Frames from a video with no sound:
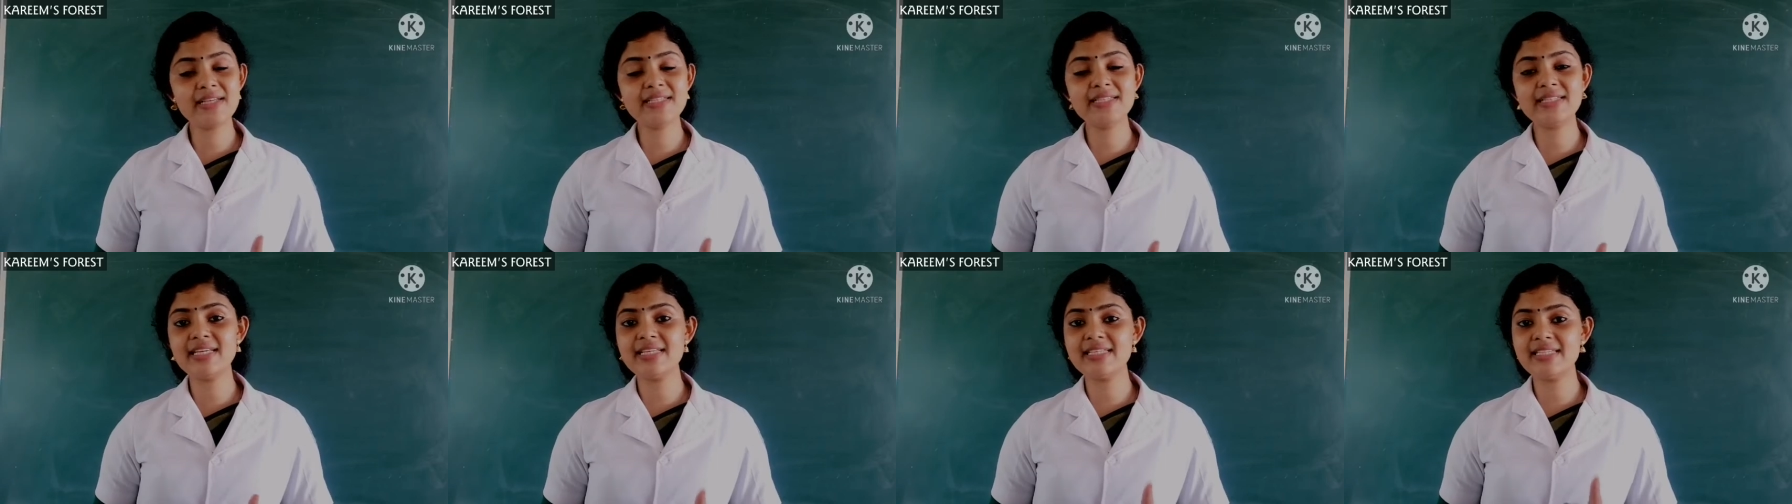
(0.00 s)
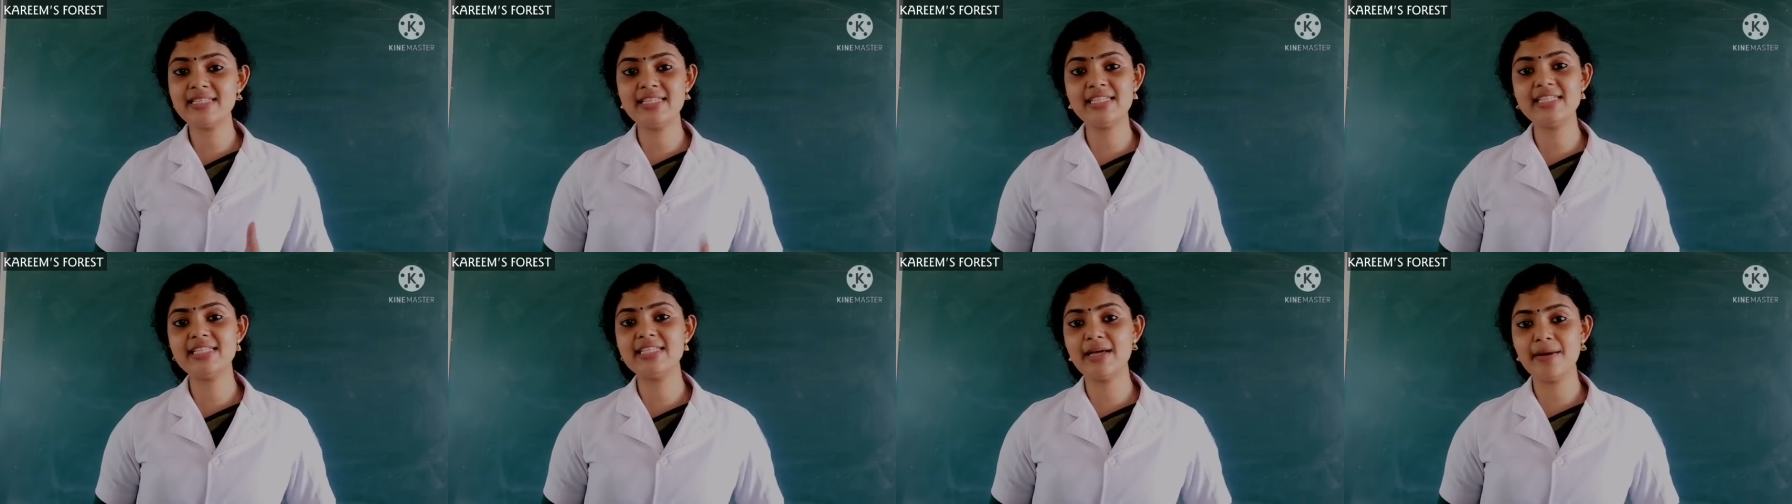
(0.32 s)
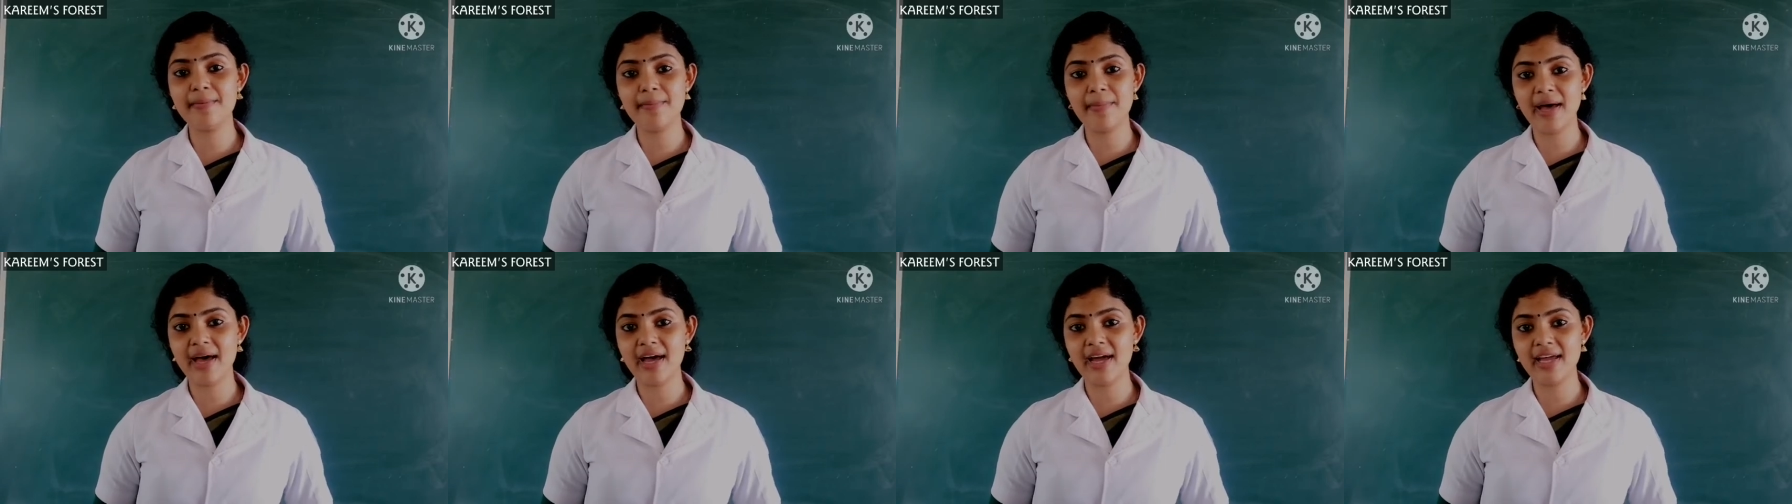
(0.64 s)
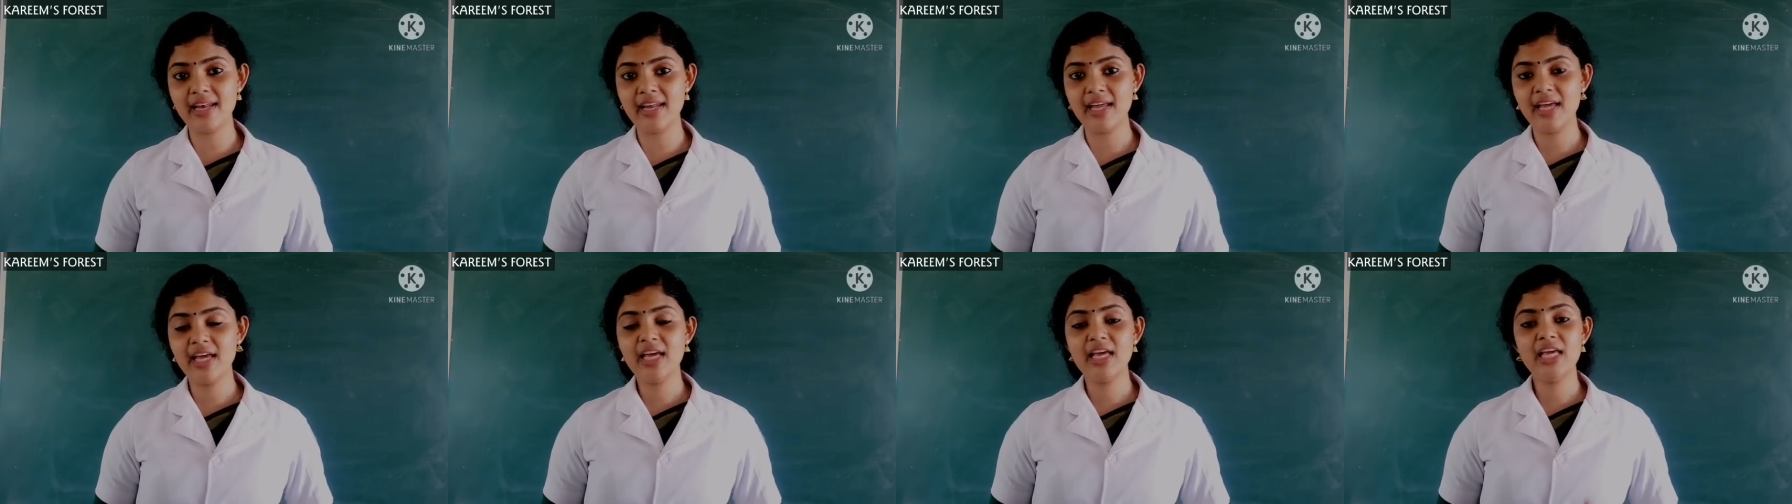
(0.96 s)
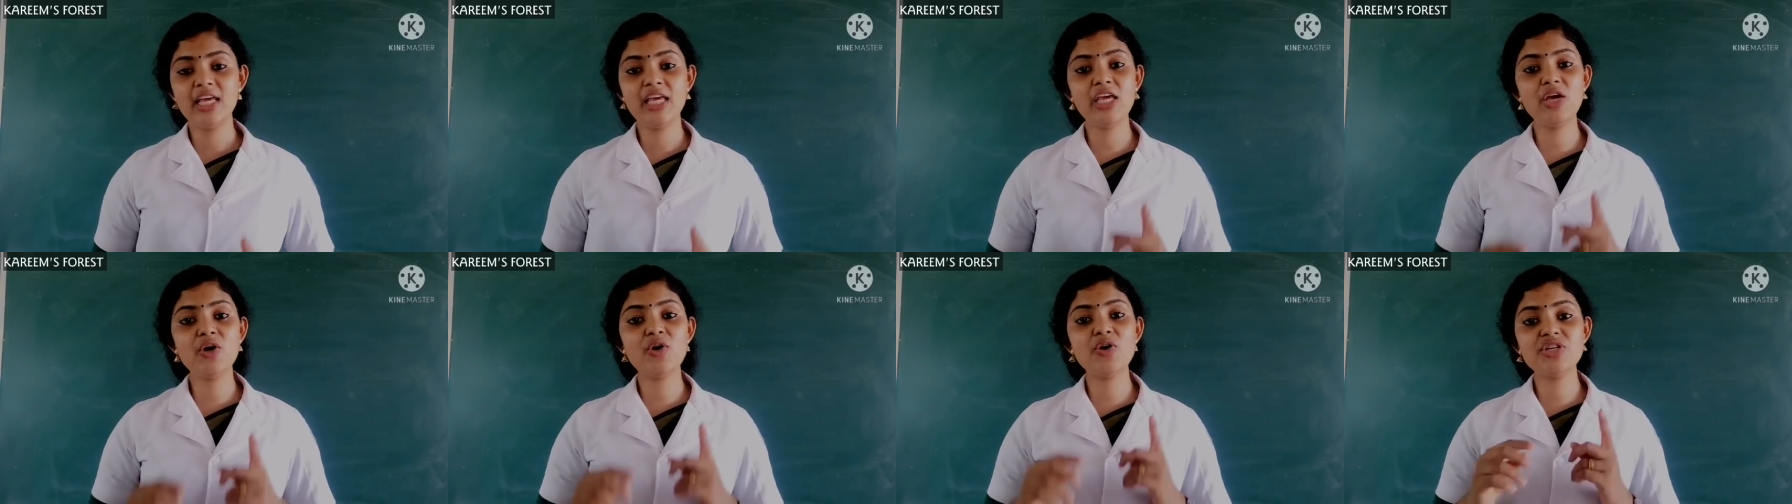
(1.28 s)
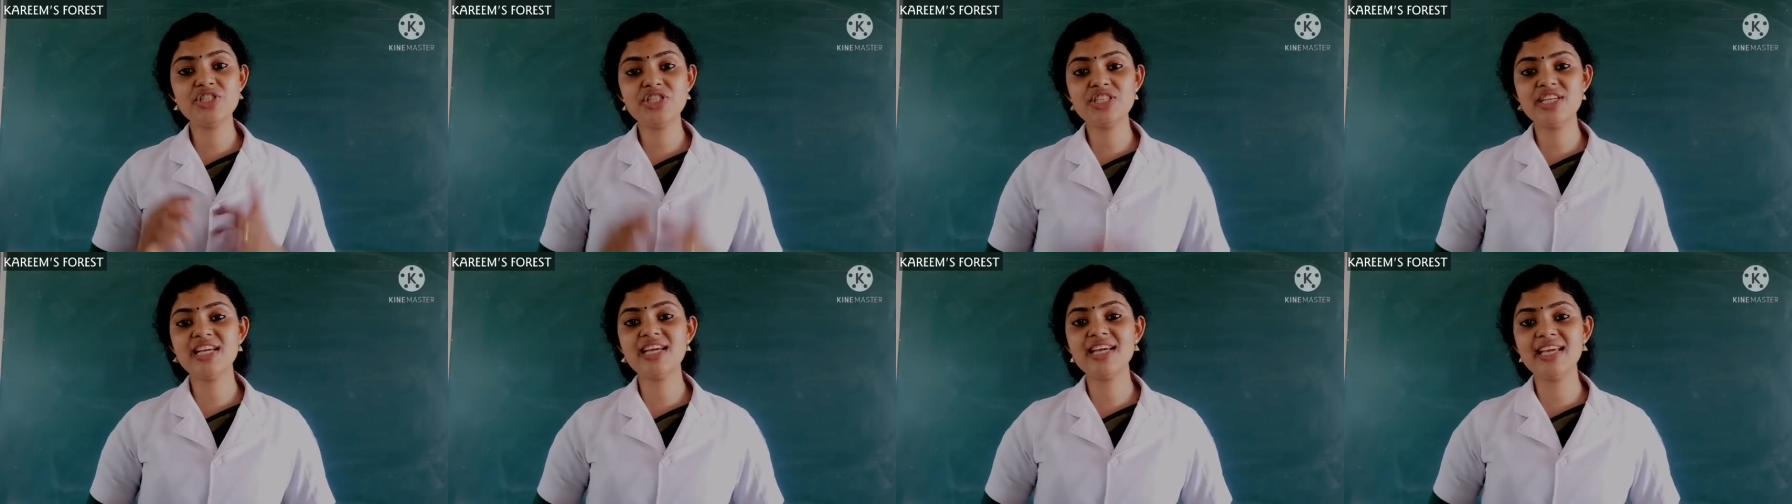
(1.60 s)
person is determined, he
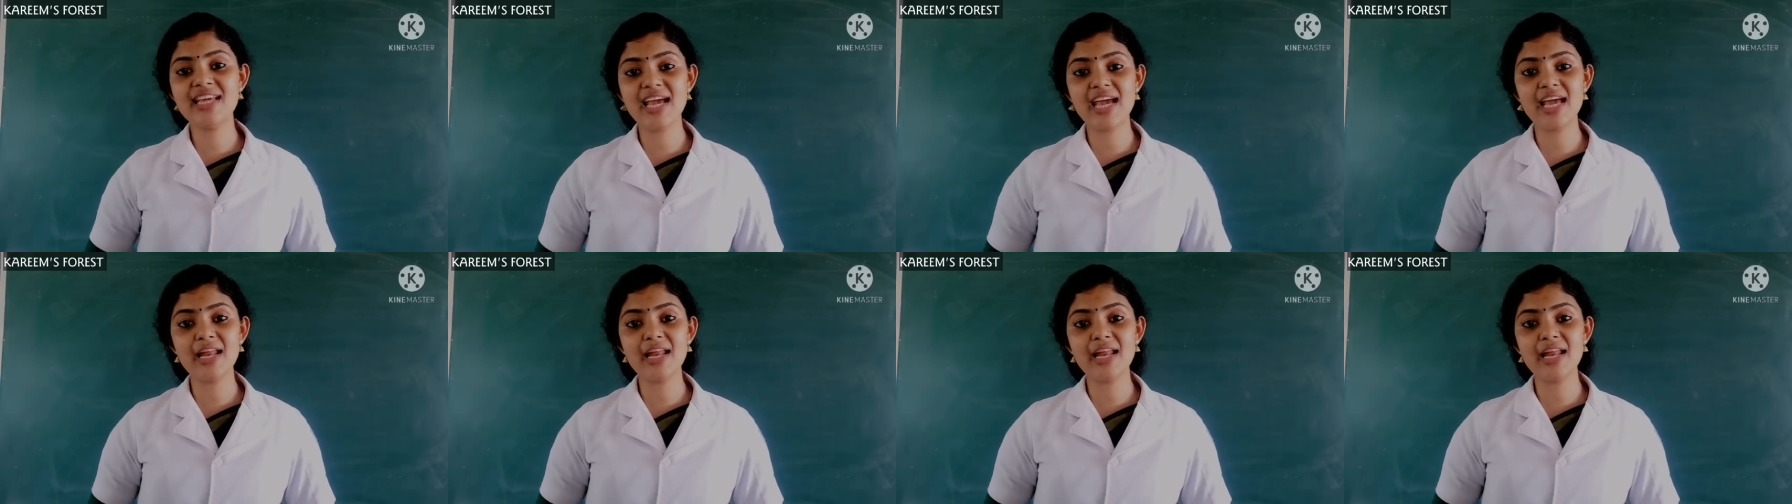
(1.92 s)
or she